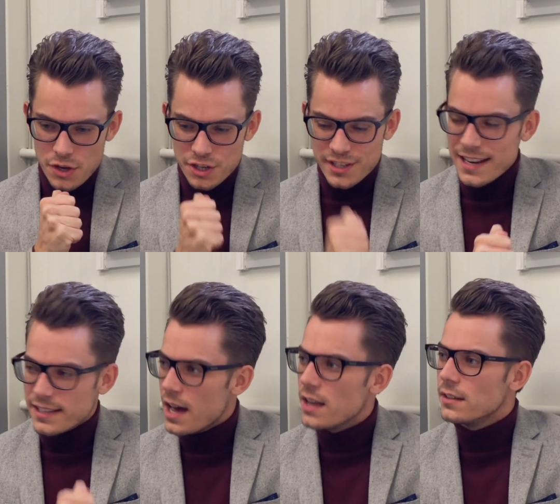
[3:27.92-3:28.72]
You just get it
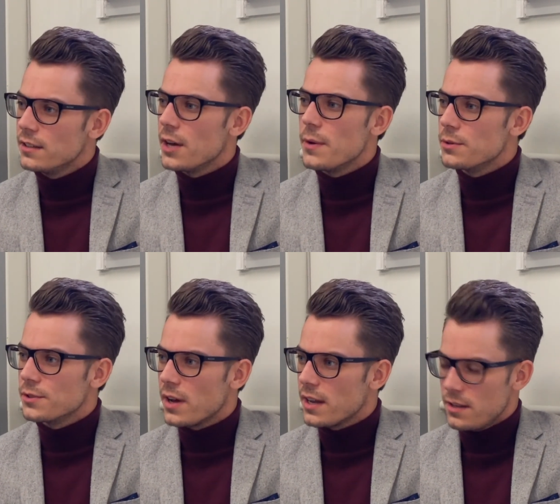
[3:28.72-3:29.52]
done. You know, he was
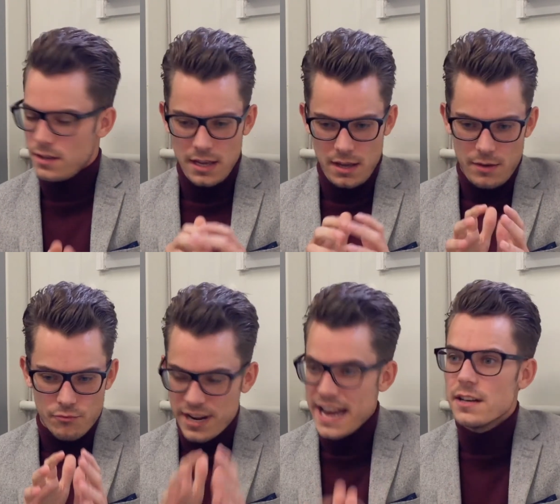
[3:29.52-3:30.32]
like
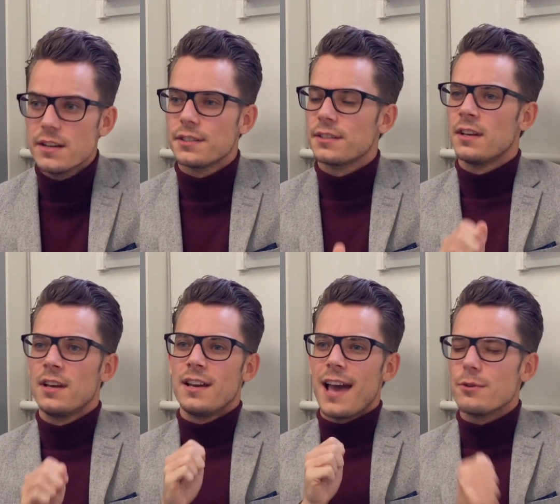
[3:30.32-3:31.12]
relentless,
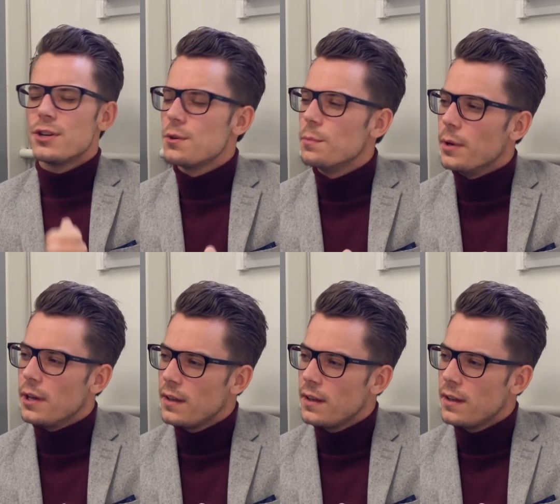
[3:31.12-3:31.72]
how it should be.